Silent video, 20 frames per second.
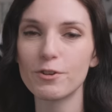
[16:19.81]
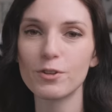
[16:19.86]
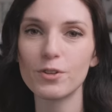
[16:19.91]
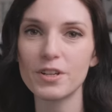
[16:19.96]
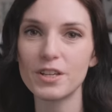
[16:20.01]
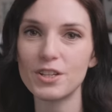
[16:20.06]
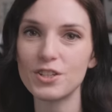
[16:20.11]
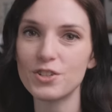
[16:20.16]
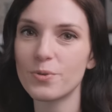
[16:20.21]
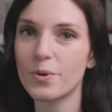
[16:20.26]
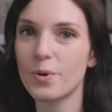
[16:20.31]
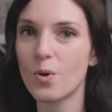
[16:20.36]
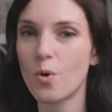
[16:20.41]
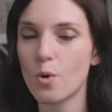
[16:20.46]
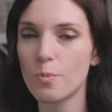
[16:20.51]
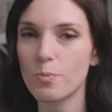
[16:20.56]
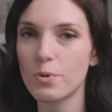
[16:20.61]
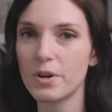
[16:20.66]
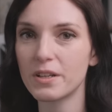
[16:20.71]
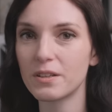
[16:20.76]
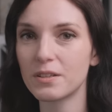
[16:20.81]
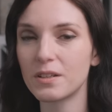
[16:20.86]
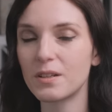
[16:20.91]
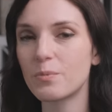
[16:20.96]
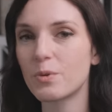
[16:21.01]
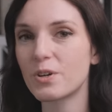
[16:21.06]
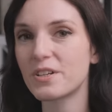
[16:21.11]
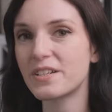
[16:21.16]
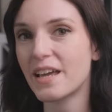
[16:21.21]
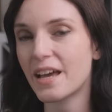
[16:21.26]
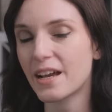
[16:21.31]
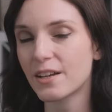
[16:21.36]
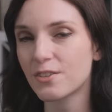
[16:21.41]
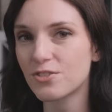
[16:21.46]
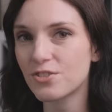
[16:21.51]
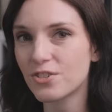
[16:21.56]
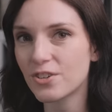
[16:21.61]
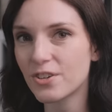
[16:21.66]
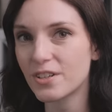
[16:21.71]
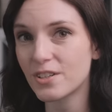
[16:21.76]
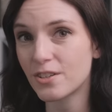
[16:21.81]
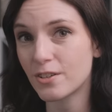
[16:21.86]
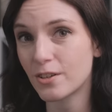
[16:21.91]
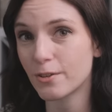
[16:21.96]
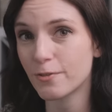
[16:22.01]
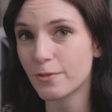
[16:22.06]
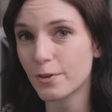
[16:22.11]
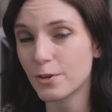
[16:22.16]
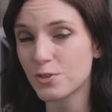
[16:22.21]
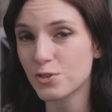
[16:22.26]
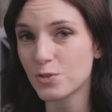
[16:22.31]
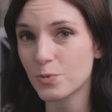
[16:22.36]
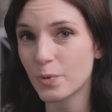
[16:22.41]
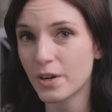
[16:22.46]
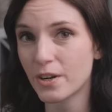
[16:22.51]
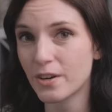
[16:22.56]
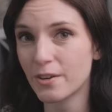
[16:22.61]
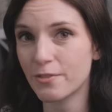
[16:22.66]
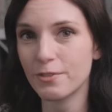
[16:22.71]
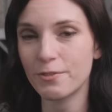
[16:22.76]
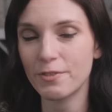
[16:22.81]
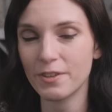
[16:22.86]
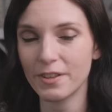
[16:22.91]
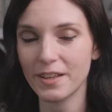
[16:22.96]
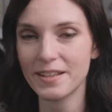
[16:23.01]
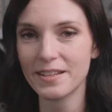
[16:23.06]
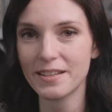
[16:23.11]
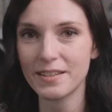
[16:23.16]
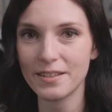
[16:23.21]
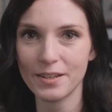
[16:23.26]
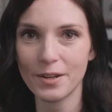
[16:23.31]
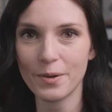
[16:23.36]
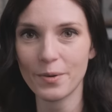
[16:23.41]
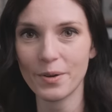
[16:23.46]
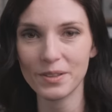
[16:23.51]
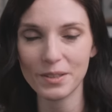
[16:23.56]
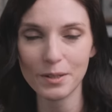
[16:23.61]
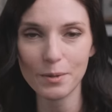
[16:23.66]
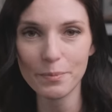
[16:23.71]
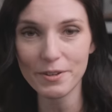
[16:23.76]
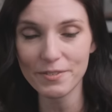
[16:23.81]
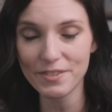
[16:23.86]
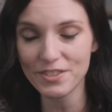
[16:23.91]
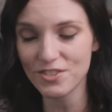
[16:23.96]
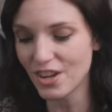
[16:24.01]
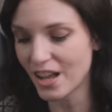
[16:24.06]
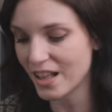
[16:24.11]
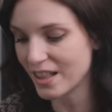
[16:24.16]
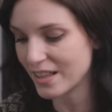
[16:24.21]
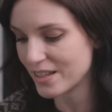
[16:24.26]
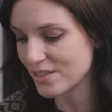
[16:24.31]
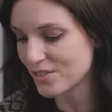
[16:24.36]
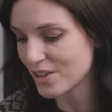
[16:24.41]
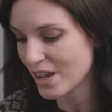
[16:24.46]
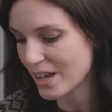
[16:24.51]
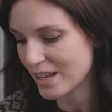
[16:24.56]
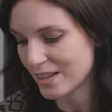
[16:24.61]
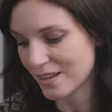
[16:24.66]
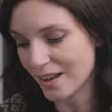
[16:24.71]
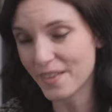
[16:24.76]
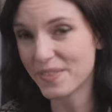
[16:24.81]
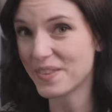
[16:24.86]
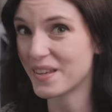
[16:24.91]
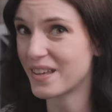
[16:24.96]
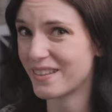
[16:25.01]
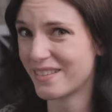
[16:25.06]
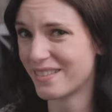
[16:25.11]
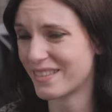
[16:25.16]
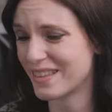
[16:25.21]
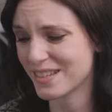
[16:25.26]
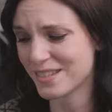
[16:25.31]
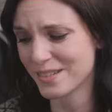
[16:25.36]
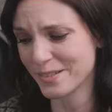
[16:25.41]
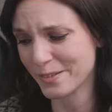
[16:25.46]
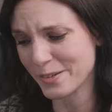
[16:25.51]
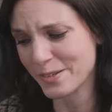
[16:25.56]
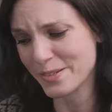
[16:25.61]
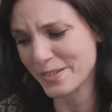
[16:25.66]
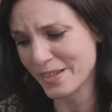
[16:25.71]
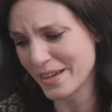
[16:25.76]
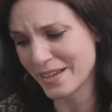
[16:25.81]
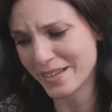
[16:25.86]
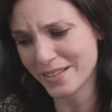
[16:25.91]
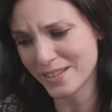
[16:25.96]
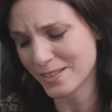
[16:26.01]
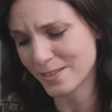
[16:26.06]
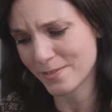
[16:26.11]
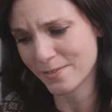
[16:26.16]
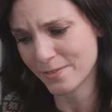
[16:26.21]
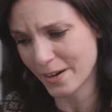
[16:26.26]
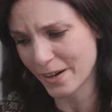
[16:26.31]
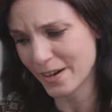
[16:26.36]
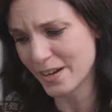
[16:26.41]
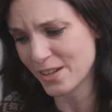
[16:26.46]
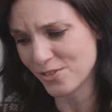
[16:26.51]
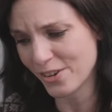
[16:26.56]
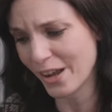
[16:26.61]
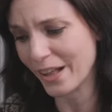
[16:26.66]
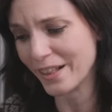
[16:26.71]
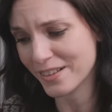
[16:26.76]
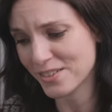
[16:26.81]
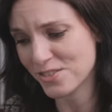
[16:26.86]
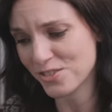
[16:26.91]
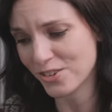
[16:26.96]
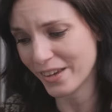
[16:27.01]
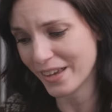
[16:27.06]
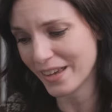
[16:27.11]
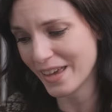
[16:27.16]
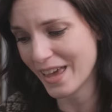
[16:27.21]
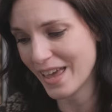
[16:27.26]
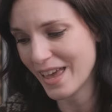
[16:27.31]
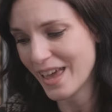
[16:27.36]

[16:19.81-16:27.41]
you're looking to incorporate a little more texture into your first sweater, if you feel like, you know, a little bit of a challenge, not that this looks like it's very challenging,